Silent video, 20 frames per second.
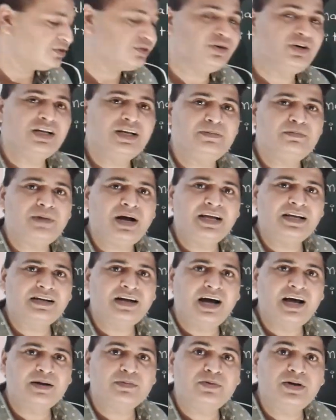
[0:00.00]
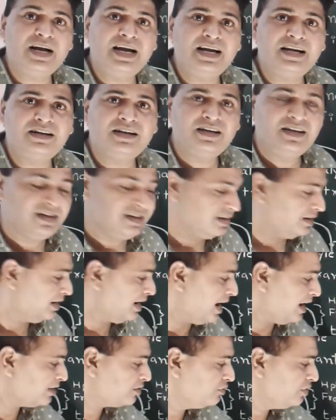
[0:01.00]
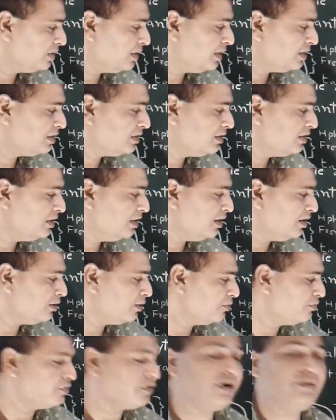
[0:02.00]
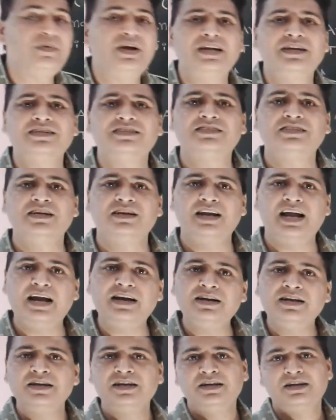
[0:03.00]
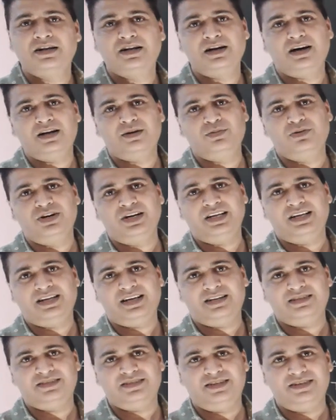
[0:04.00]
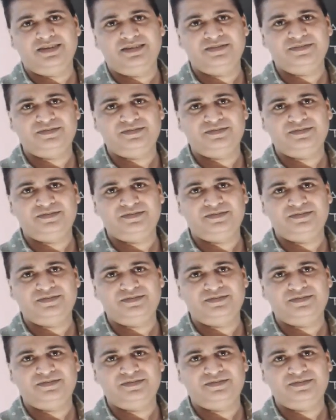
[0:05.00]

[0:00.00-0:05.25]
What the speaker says: Sodium bicarbonate reacts with HCl to form NaCl and carbonic acid.